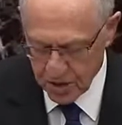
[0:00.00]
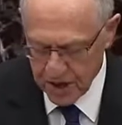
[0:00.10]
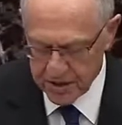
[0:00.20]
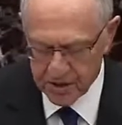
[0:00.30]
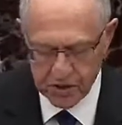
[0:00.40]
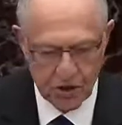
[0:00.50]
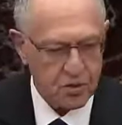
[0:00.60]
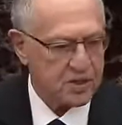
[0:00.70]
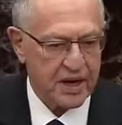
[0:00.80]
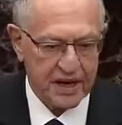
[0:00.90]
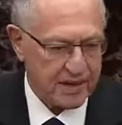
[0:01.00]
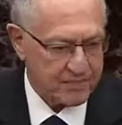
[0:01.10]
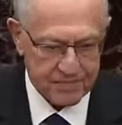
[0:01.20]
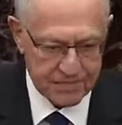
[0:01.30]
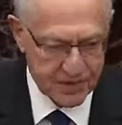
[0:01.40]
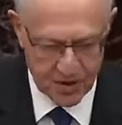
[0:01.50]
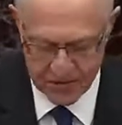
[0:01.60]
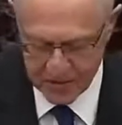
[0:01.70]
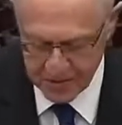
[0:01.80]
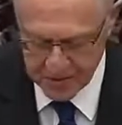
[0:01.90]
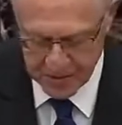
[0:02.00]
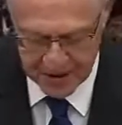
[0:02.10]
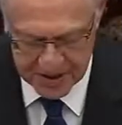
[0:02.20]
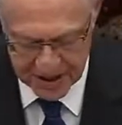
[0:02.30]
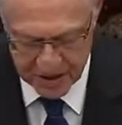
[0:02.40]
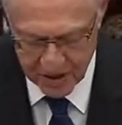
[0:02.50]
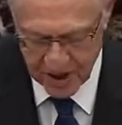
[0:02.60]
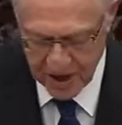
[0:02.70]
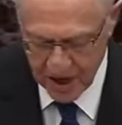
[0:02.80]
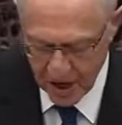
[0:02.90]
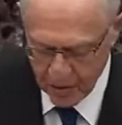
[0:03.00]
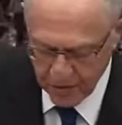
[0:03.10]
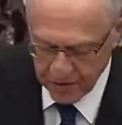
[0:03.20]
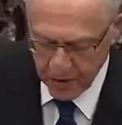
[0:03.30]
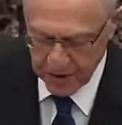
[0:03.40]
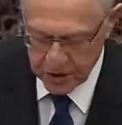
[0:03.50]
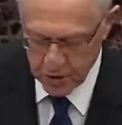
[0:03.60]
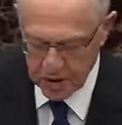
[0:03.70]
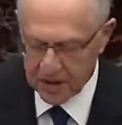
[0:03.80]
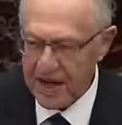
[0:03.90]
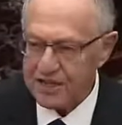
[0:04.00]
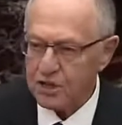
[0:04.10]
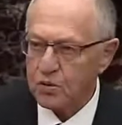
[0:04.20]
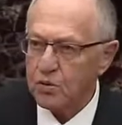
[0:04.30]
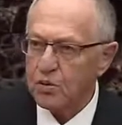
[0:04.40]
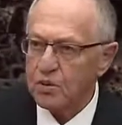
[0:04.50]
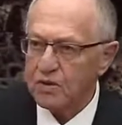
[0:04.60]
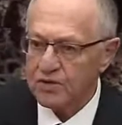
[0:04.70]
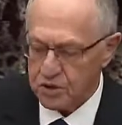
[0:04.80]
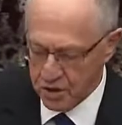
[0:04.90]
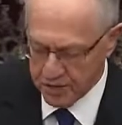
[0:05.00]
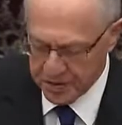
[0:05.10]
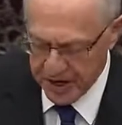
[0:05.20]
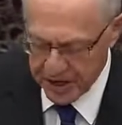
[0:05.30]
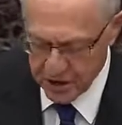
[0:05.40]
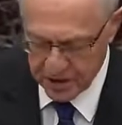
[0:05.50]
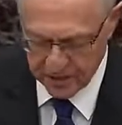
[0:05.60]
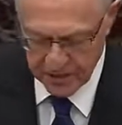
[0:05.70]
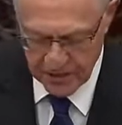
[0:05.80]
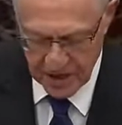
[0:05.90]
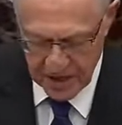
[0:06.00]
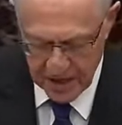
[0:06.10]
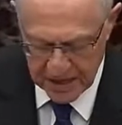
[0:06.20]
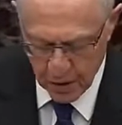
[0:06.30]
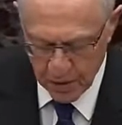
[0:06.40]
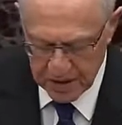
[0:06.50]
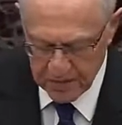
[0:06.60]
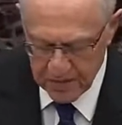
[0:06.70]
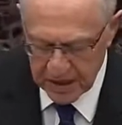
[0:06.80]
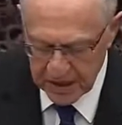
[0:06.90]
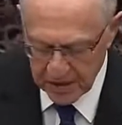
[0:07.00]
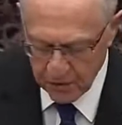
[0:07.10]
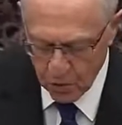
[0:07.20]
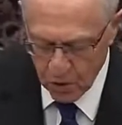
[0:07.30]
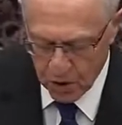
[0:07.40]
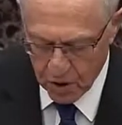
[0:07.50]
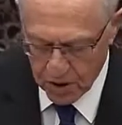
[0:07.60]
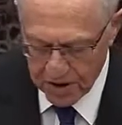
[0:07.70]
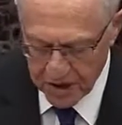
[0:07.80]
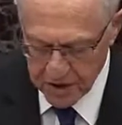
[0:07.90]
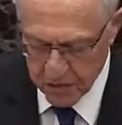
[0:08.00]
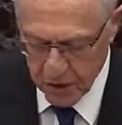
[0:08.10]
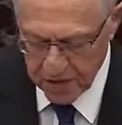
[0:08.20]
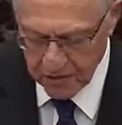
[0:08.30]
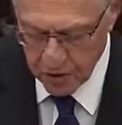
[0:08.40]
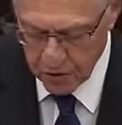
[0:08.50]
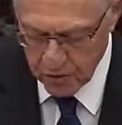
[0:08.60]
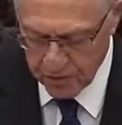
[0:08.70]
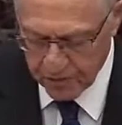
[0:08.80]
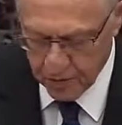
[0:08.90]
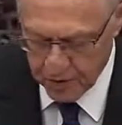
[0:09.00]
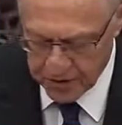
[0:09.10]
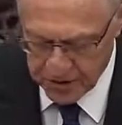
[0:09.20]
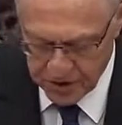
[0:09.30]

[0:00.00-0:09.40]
I soci, I'm sorry for the mispronunciation, referring to a classic rule of interpretation that when the meaning of a word that is part of a group of words is